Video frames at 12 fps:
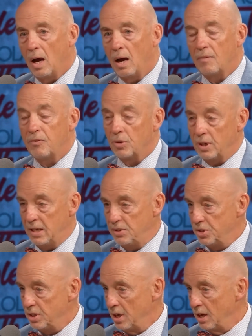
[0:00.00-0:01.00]
for
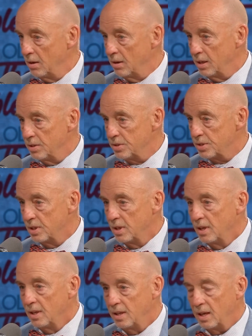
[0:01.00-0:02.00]
each of the areas.
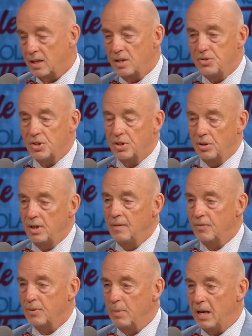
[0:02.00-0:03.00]
That gives you good
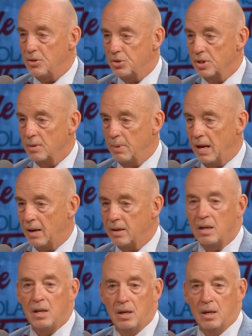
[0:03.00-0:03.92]
information about